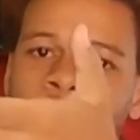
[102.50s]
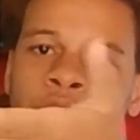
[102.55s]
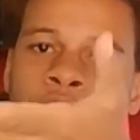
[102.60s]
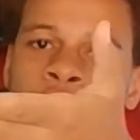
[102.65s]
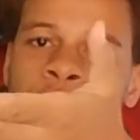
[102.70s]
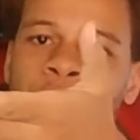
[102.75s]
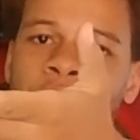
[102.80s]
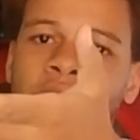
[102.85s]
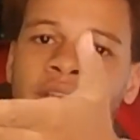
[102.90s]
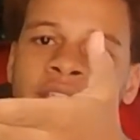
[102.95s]

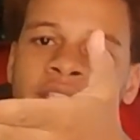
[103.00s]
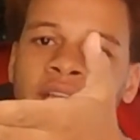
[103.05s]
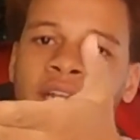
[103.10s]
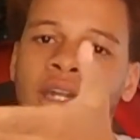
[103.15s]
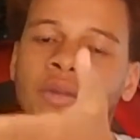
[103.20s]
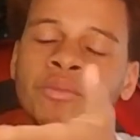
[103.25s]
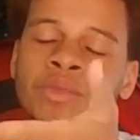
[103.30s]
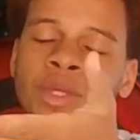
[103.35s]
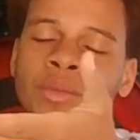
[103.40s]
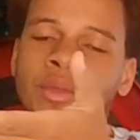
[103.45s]
first place
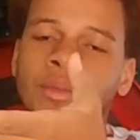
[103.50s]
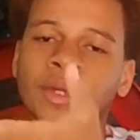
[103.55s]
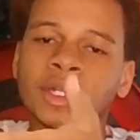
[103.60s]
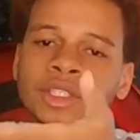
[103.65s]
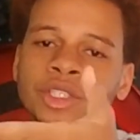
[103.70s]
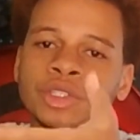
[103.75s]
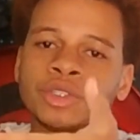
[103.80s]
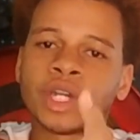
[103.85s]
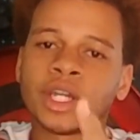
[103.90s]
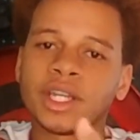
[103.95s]
that a BB
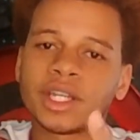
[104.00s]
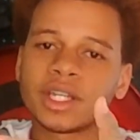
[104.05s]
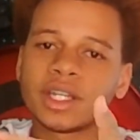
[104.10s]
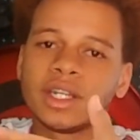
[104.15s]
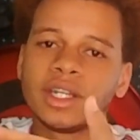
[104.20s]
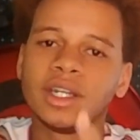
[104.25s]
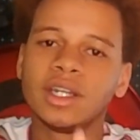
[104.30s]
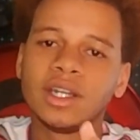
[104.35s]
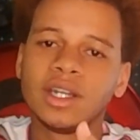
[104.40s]
might strike.